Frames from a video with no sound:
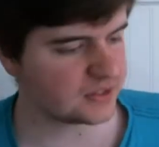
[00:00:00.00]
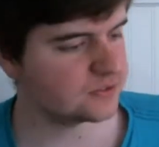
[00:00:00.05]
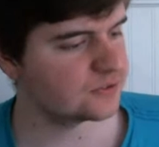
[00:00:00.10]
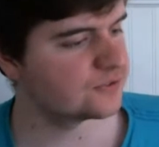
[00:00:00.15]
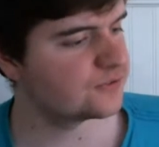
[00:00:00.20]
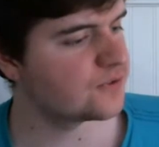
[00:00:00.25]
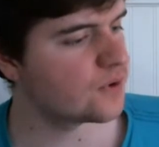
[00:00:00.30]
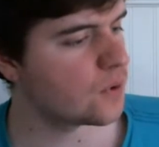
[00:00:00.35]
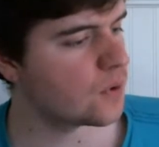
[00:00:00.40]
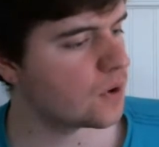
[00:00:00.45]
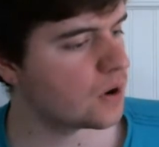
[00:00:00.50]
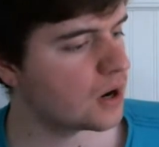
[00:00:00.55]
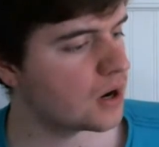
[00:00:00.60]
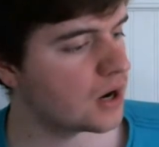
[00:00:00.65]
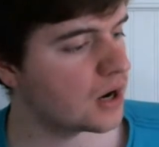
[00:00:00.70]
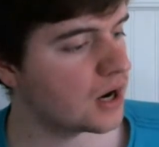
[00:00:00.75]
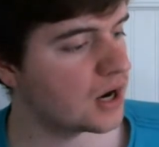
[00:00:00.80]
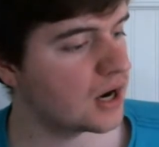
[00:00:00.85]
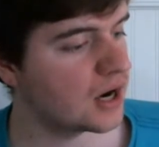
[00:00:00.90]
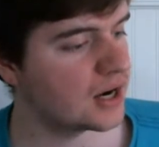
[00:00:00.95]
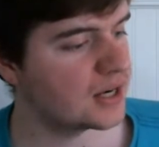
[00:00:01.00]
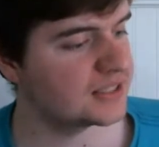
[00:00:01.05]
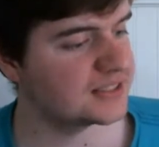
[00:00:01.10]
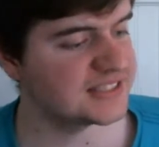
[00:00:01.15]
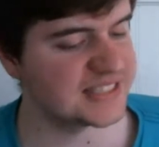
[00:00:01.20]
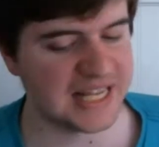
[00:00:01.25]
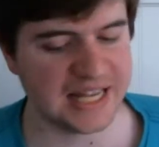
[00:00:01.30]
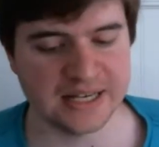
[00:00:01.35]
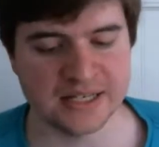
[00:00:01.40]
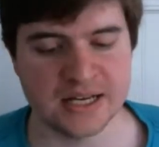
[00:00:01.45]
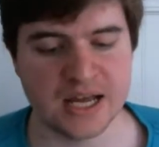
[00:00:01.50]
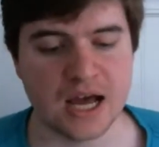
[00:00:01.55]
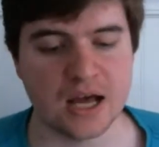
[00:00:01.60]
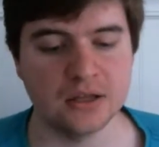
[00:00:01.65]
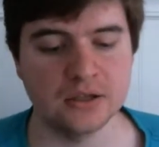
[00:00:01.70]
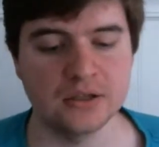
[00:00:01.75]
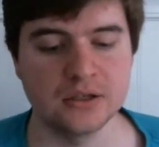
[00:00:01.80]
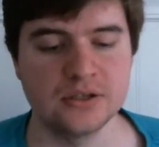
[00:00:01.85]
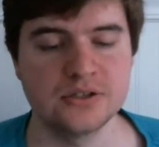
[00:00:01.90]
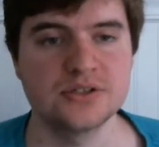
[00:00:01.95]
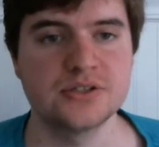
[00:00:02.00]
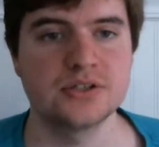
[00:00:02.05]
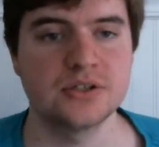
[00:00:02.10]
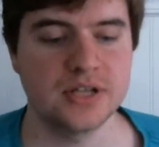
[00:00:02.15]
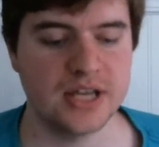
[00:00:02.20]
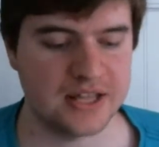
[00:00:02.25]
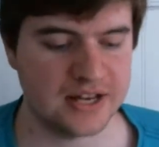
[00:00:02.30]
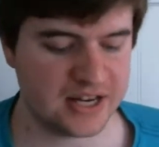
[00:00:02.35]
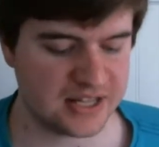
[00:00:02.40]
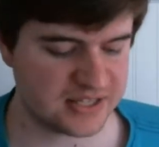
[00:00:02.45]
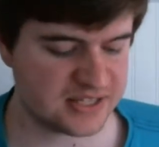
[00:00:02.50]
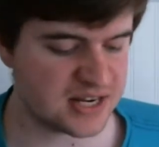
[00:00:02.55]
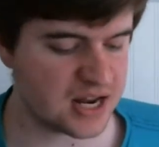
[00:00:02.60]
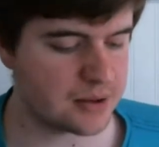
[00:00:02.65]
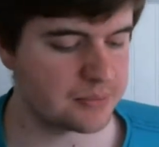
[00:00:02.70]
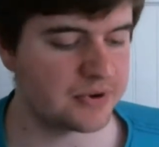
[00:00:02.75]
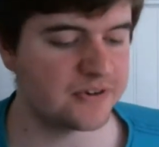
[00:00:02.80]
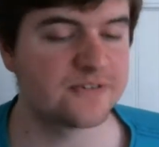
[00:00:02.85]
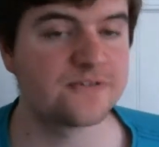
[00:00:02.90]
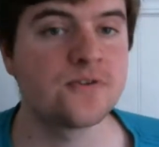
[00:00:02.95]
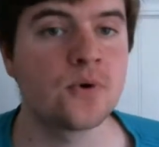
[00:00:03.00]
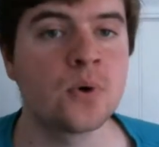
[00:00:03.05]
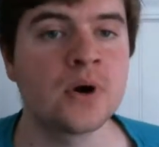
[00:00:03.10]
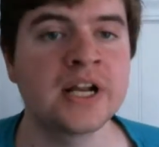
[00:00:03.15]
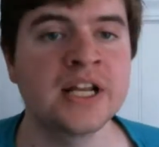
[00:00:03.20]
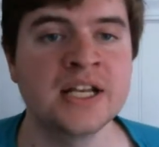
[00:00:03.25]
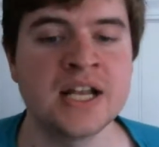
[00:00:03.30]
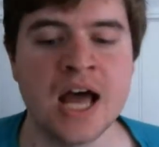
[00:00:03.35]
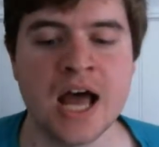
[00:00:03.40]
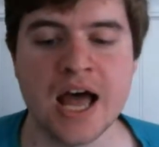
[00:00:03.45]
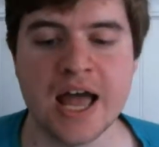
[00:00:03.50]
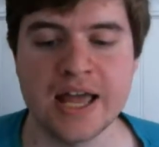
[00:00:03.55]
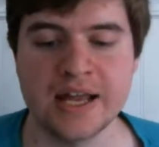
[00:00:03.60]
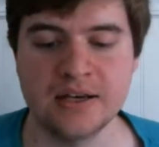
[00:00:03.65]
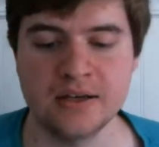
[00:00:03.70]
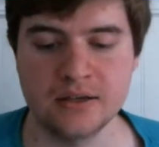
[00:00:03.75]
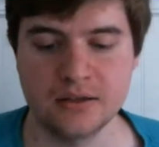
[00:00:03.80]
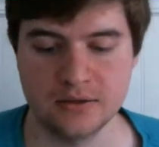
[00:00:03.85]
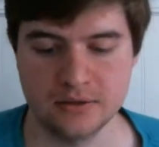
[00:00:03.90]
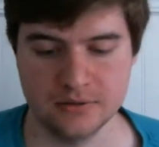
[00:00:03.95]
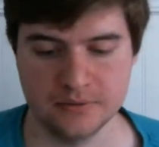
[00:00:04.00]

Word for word: for $10, and it's number 49.